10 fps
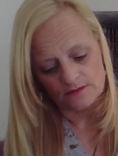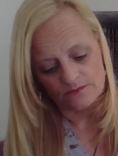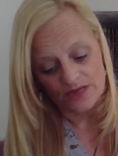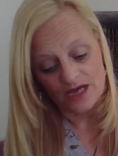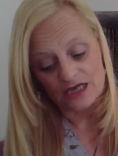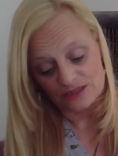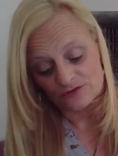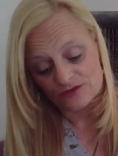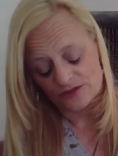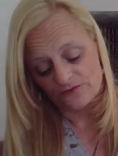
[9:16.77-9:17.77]
But I do
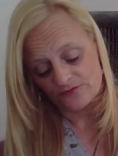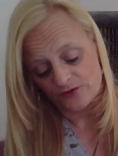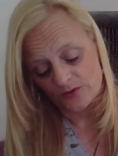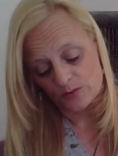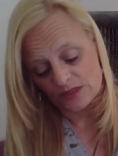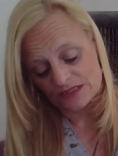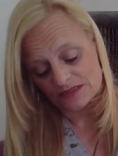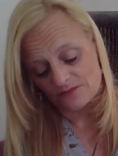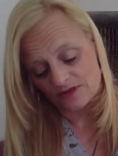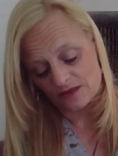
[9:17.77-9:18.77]
still feel it is
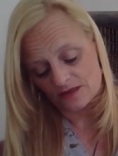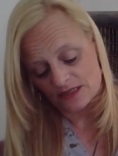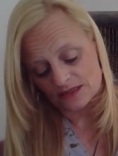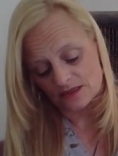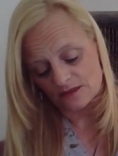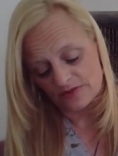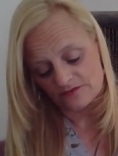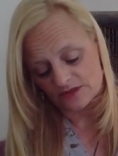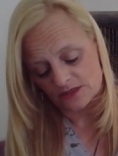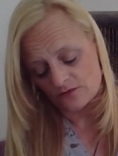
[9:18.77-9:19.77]
something that is going to be
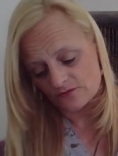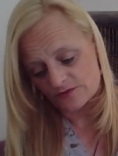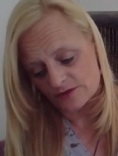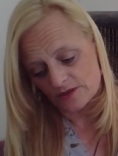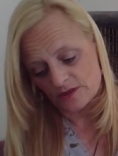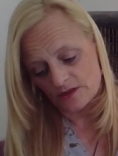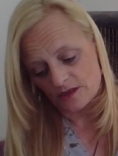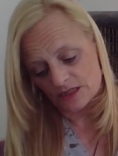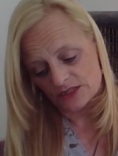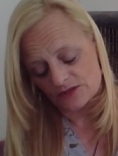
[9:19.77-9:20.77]
resolved.
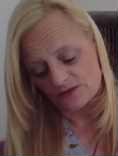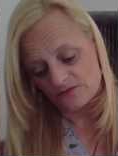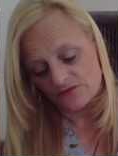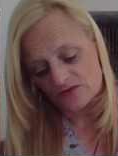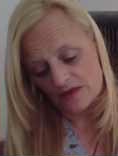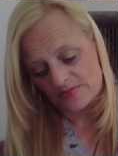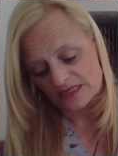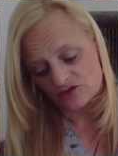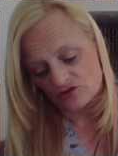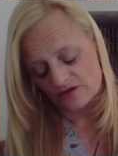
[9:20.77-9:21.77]
I do still feel that, but
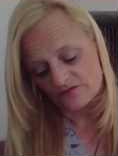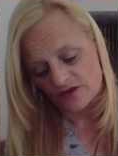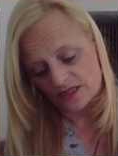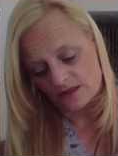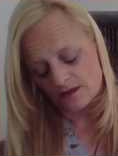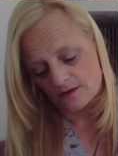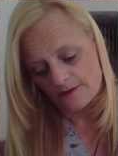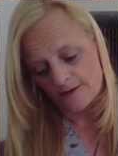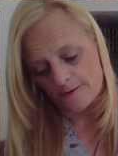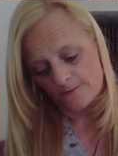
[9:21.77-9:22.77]
it's trying to find the
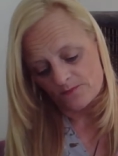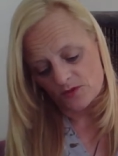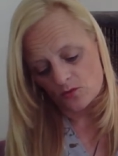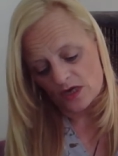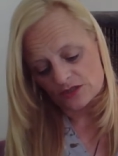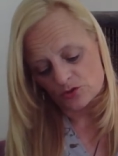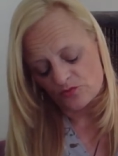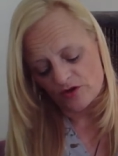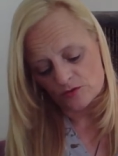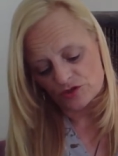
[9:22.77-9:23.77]
the way to
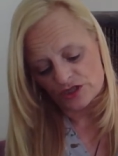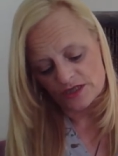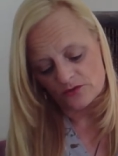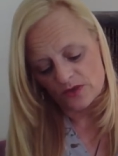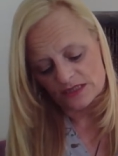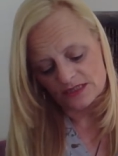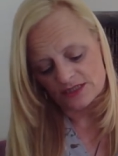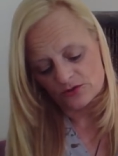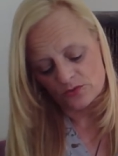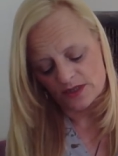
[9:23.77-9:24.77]
approach it, the way to
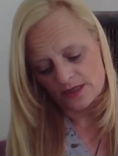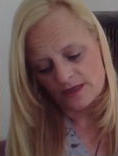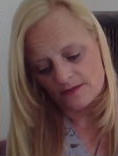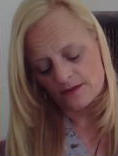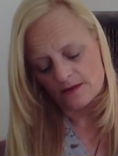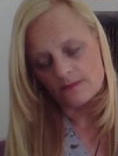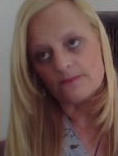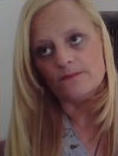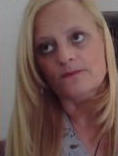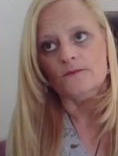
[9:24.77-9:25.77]
deal with it, the,
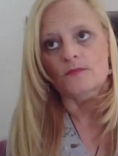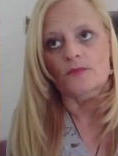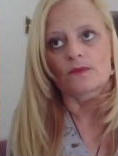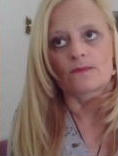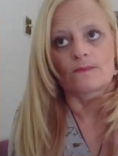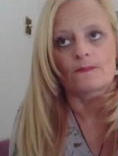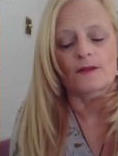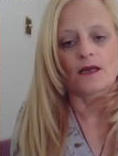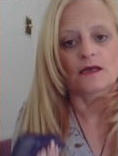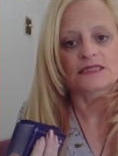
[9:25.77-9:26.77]

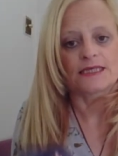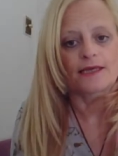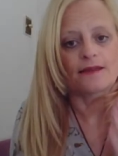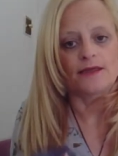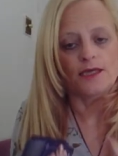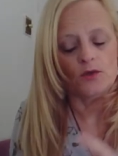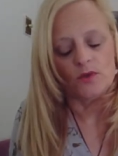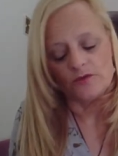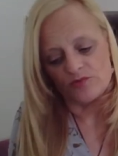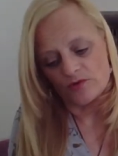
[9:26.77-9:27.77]
like I said, getting the
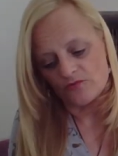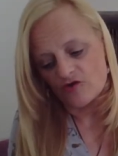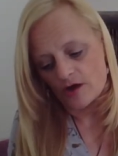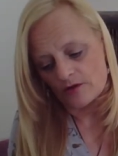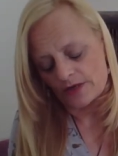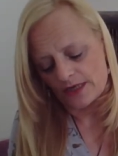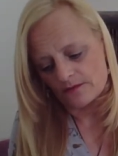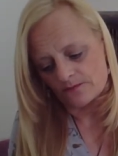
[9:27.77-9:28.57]
equilibrium right on it.